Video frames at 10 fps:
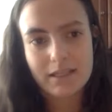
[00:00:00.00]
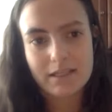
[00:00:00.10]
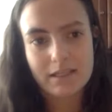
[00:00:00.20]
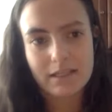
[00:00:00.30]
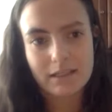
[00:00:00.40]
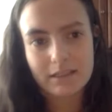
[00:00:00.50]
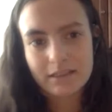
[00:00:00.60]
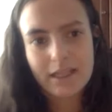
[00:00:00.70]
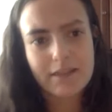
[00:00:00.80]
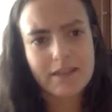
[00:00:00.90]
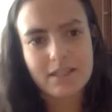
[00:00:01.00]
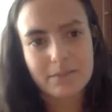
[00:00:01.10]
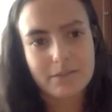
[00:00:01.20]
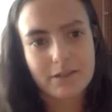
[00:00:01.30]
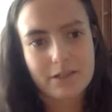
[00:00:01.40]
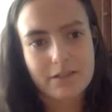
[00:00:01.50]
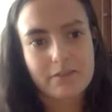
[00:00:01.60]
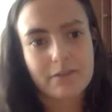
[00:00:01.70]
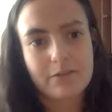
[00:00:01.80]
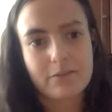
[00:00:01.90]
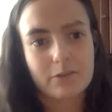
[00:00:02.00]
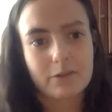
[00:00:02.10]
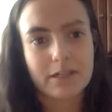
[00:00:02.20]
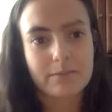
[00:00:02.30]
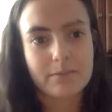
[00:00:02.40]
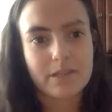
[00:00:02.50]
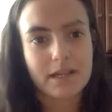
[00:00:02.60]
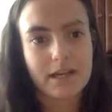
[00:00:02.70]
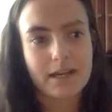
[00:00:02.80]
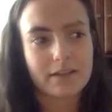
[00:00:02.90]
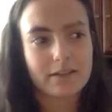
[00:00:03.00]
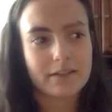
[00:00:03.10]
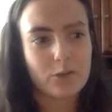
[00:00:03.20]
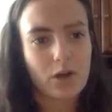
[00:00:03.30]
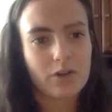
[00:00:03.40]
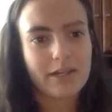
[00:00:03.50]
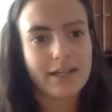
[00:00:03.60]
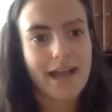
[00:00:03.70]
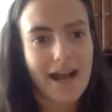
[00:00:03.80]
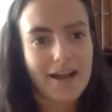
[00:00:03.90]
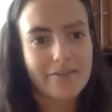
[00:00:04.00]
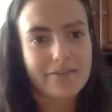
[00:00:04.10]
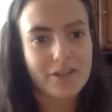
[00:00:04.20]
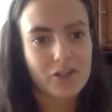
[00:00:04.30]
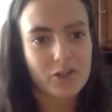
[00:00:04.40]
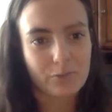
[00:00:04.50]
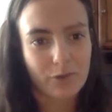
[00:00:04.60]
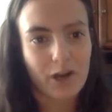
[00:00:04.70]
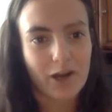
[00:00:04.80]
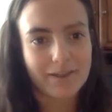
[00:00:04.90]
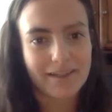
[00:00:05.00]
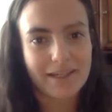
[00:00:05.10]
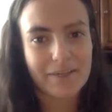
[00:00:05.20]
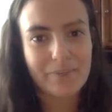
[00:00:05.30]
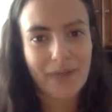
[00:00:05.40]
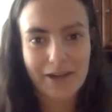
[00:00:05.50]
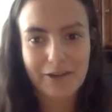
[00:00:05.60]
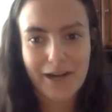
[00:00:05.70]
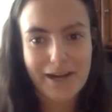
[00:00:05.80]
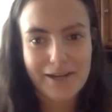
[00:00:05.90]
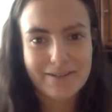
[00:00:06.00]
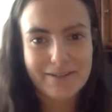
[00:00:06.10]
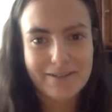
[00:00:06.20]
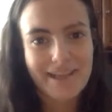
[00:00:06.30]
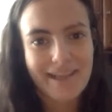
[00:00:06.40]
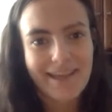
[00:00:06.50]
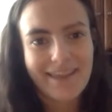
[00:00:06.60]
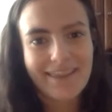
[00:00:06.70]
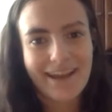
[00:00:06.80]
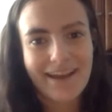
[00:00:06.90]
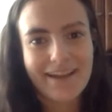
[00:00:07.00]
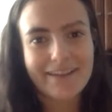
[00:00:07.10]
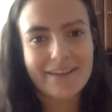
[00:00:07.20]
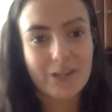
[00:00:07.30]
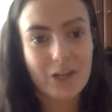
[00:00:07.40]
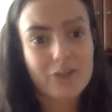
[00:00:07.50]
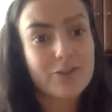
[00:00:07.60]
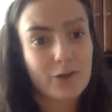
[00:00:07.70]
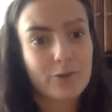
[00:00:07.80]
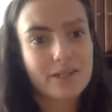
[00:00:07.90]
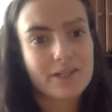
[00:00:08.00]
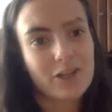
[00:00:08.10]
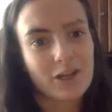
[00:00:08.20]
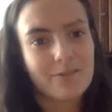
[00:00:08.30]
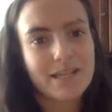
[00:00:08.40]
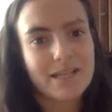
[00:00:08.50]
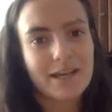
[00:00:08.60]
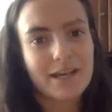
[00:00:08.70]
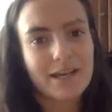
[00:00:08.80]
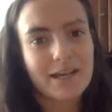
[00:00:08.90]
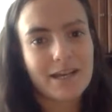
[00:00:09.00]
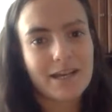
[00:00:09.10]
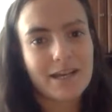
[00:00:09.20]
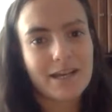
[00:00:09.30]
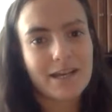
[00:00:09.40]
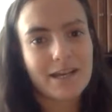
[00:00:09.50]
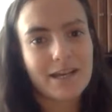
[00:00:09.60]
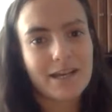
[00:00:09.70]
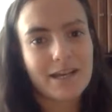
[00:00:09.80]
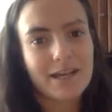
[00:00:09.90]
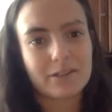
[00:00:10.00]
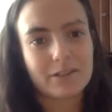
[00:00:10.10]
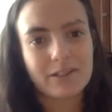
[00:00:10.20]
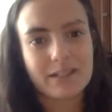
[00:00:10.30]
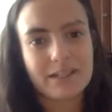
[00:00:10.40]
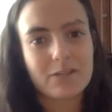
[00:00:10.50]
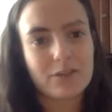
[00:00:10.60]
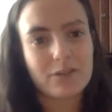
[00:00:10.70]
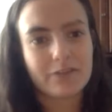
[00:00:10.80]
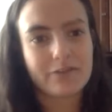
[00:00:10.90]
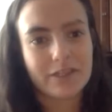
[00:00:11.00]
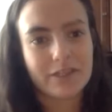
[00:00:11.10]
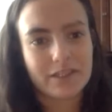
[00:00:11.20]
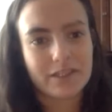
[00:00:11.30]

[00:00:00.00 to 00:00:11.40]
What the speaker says: I think double degree is a great program to kind of you already have such a broad like background that there are so many jobs out there that are applicable like to your field.